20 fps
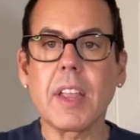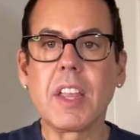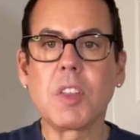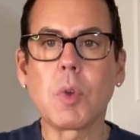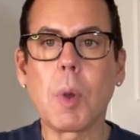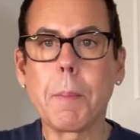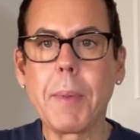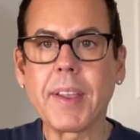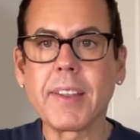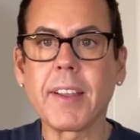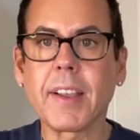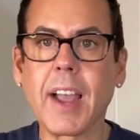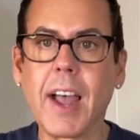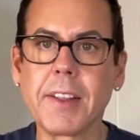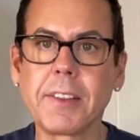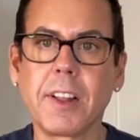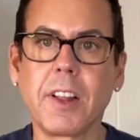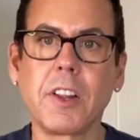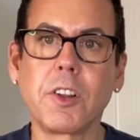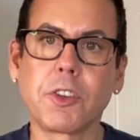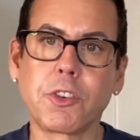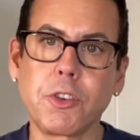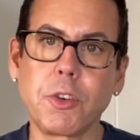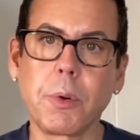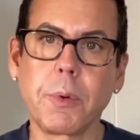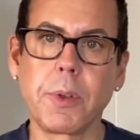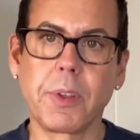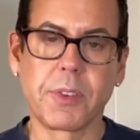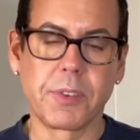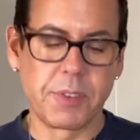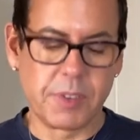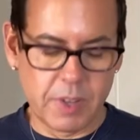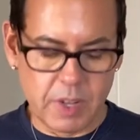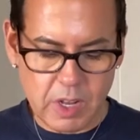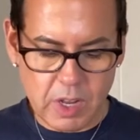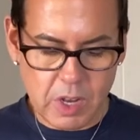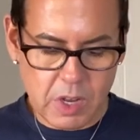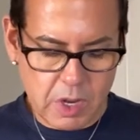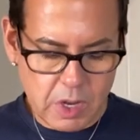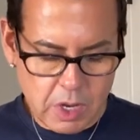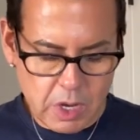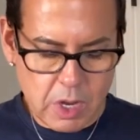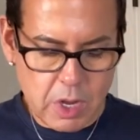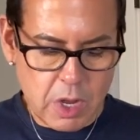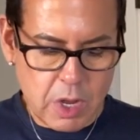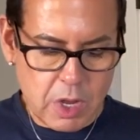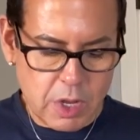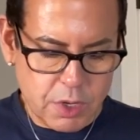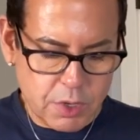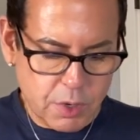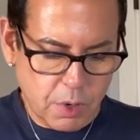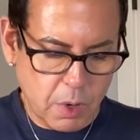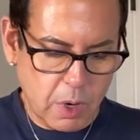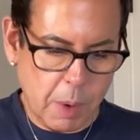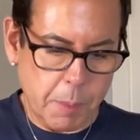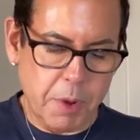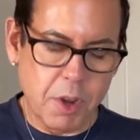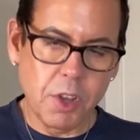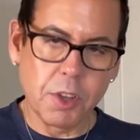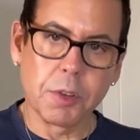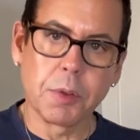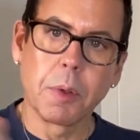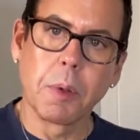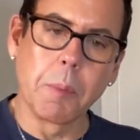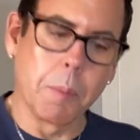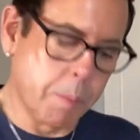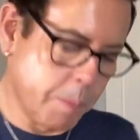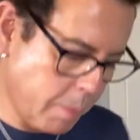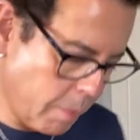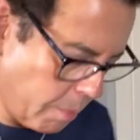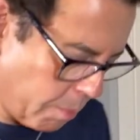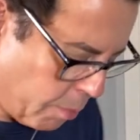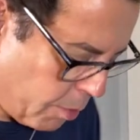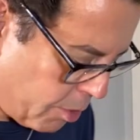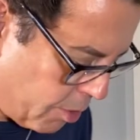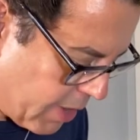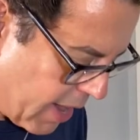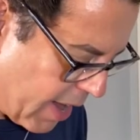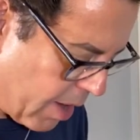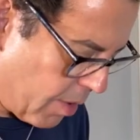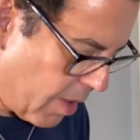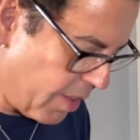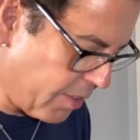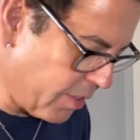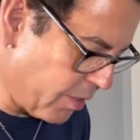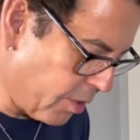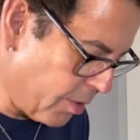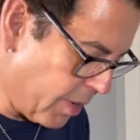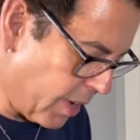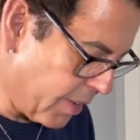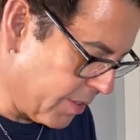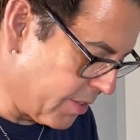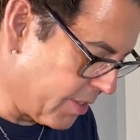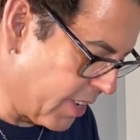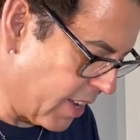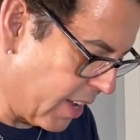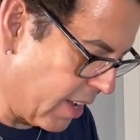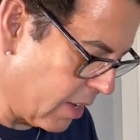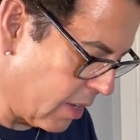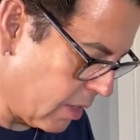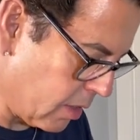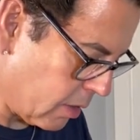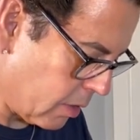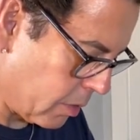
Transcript: what makes a candle luxurious. So let me just pull you down so you can see.